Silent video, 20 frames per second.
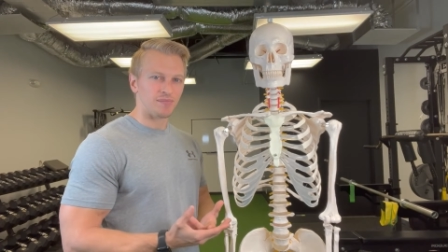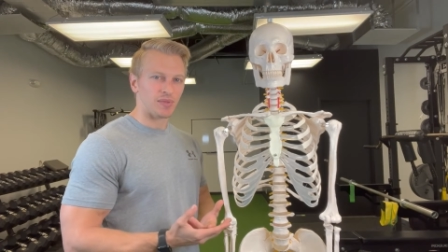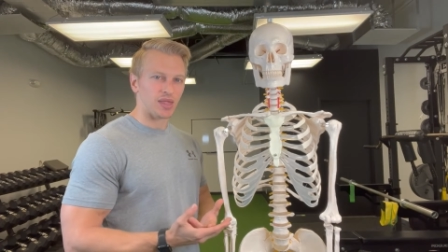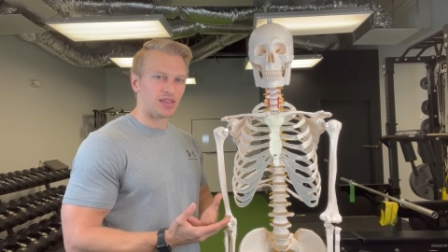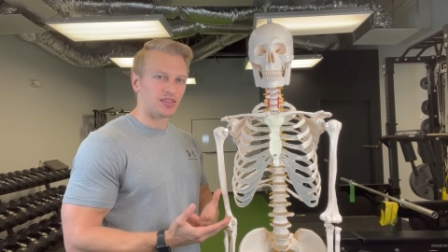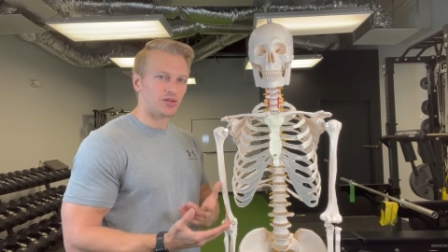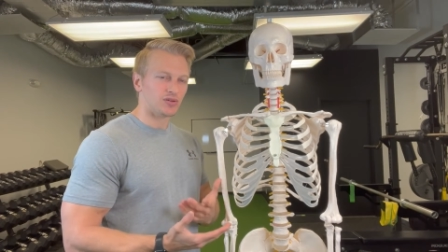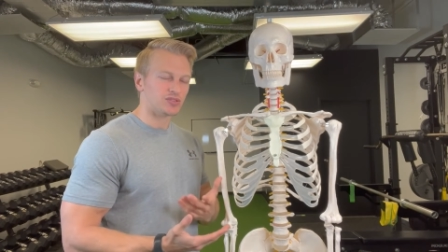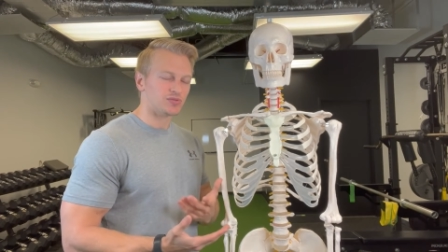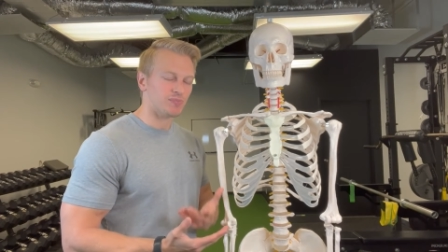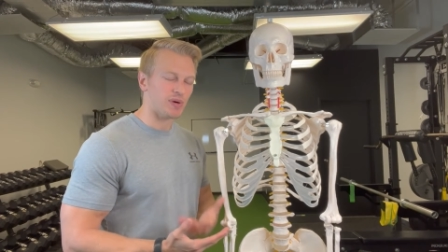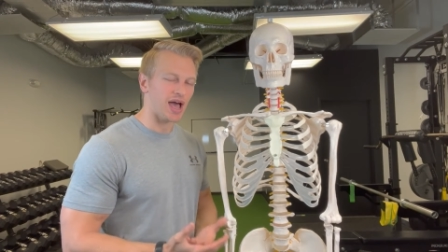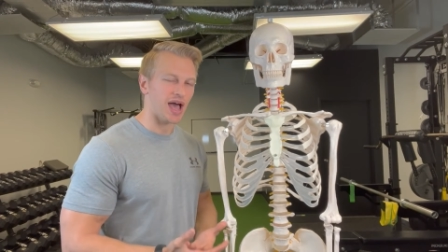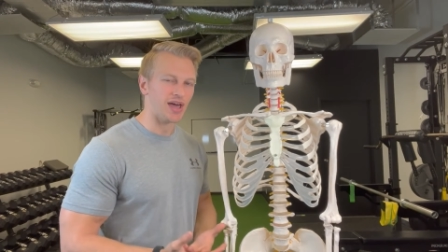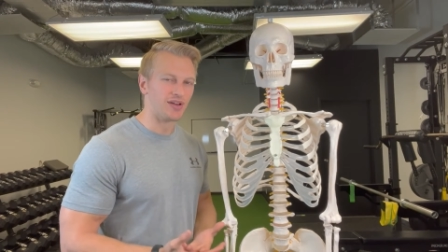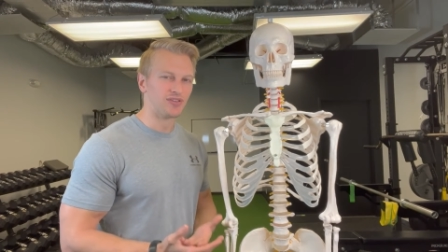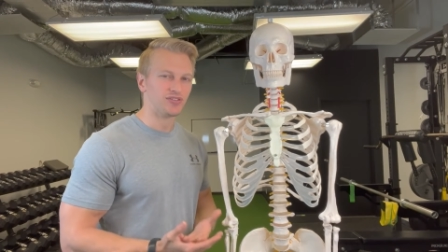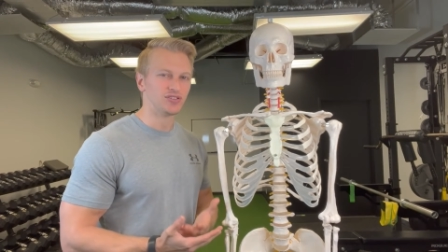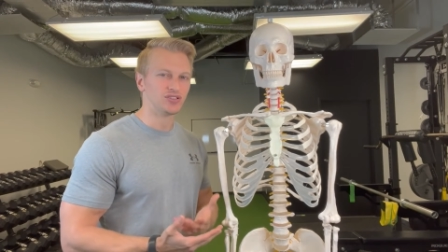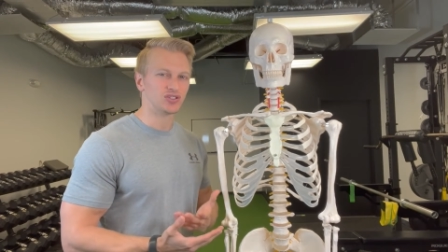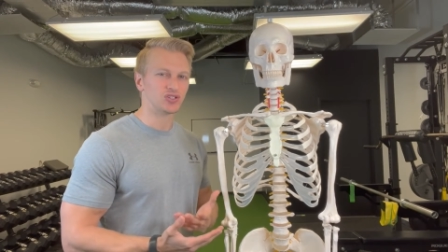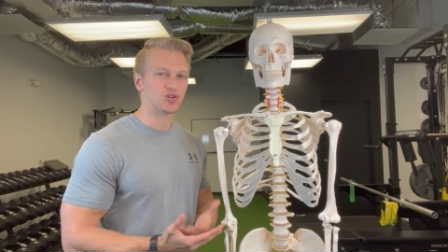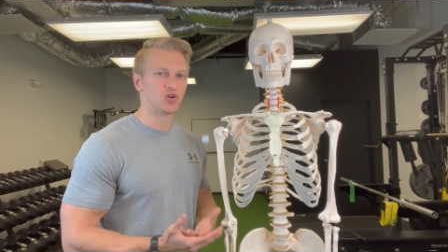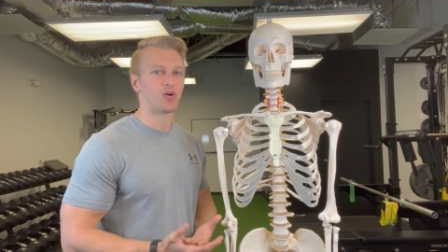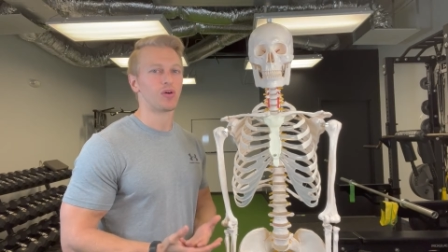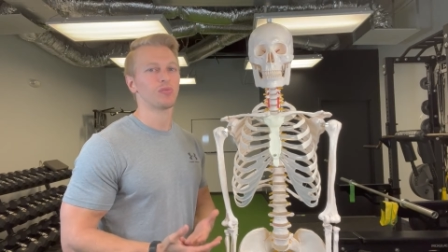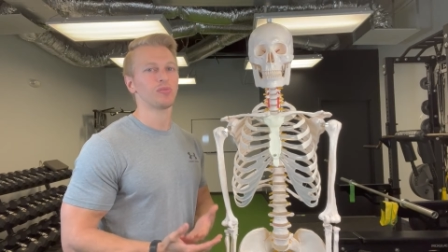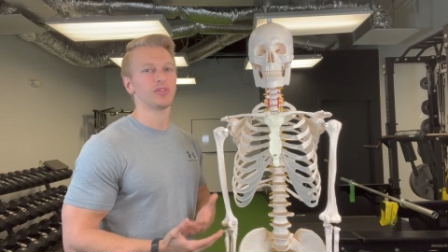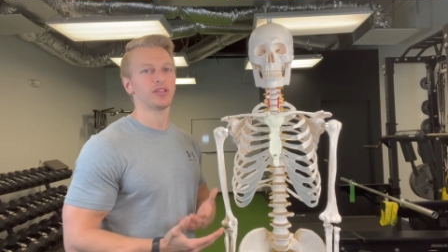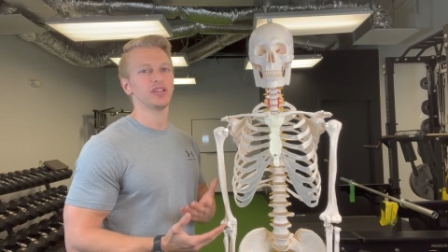and those patterns
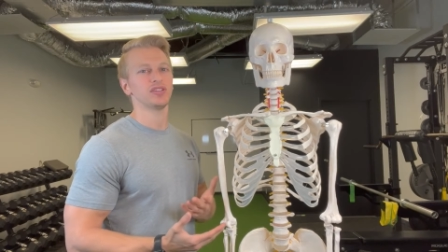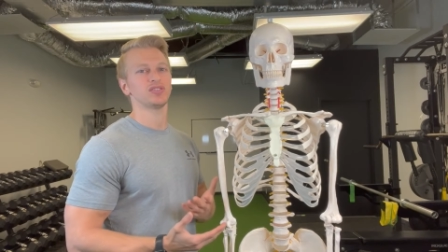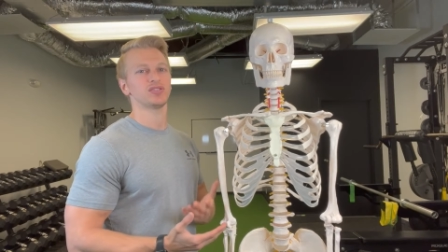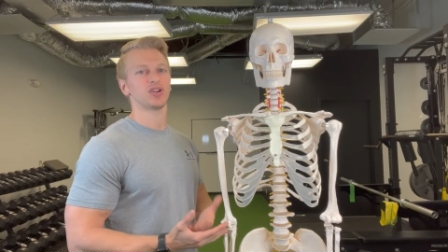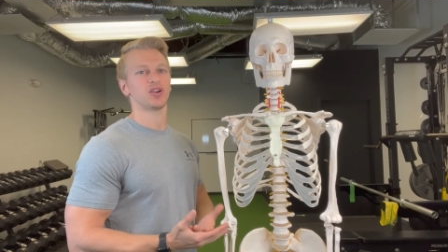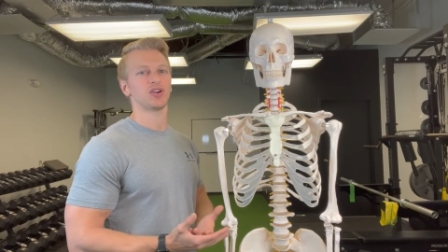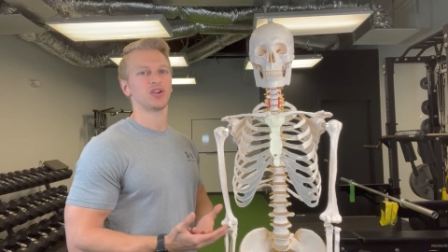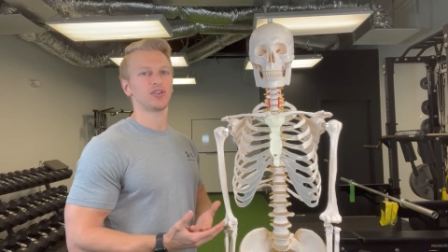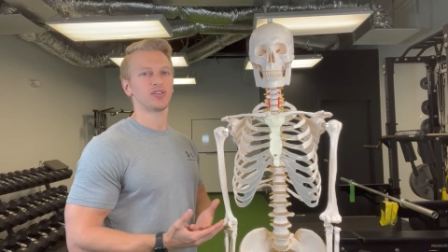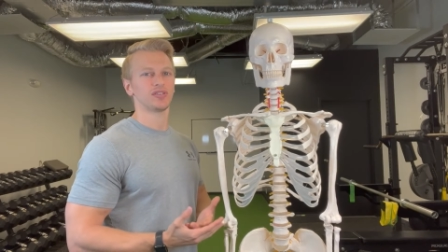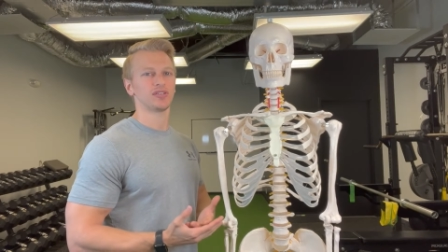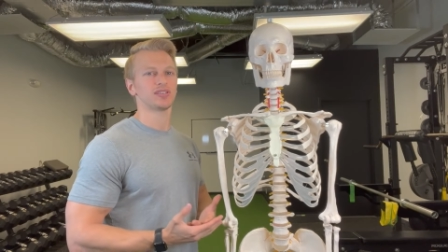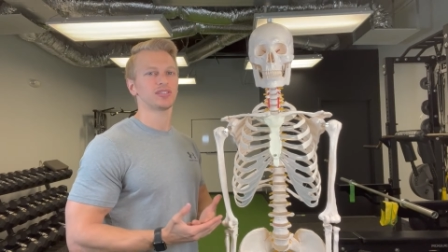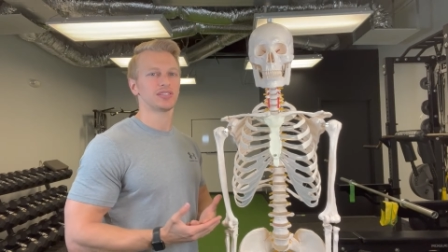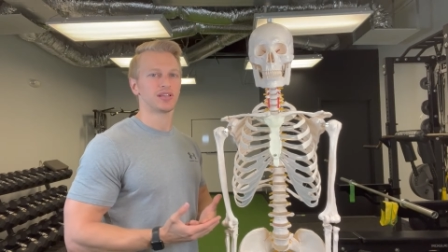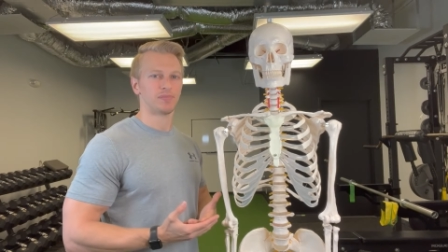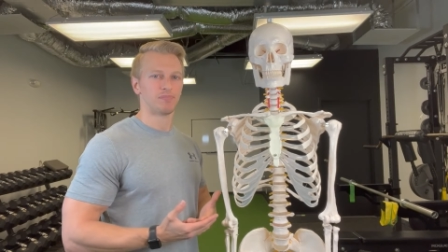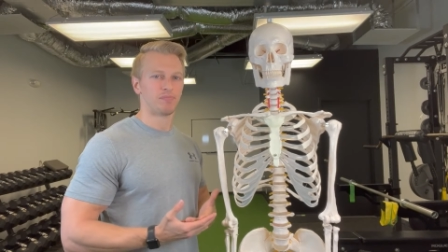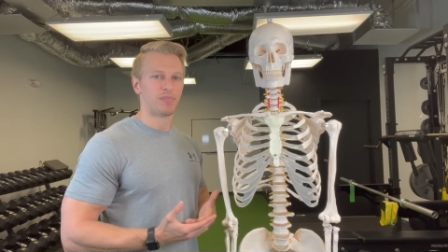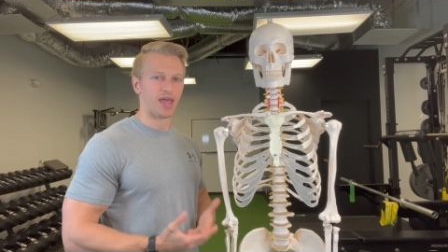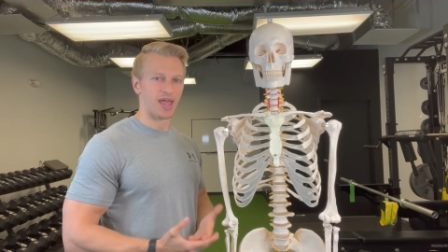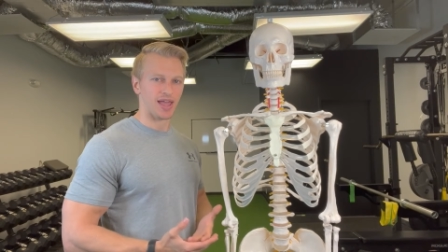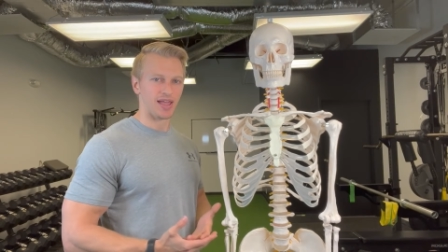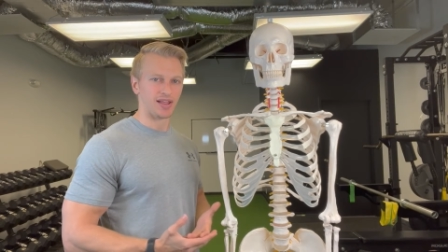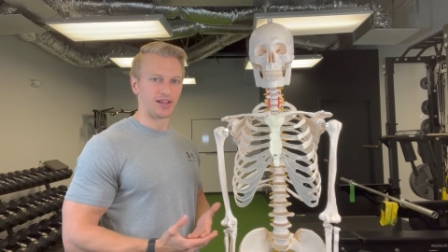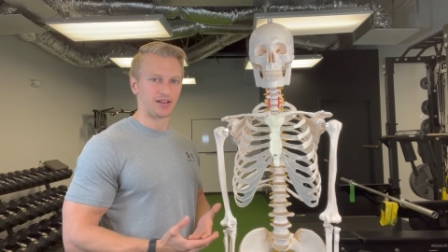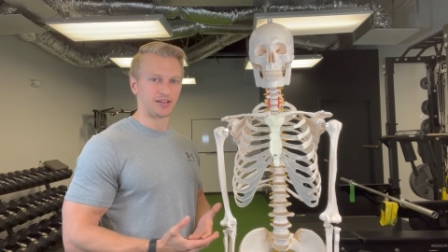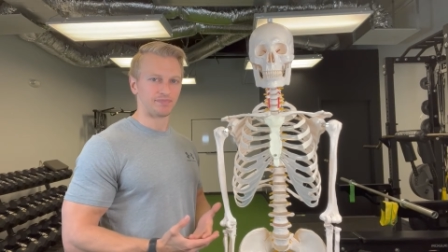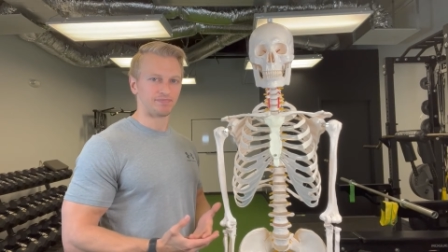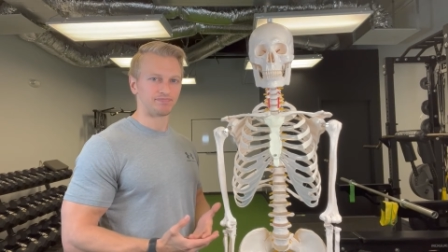normally turn to
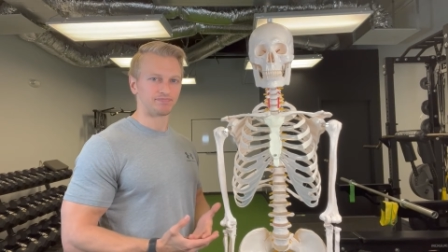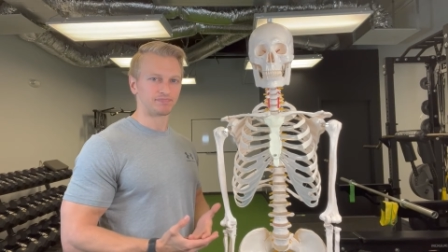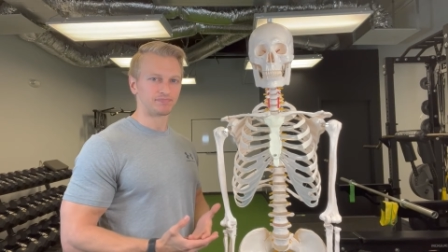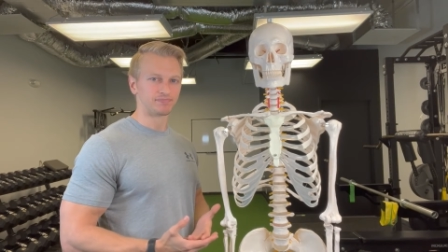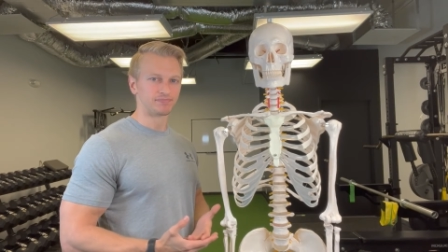pain.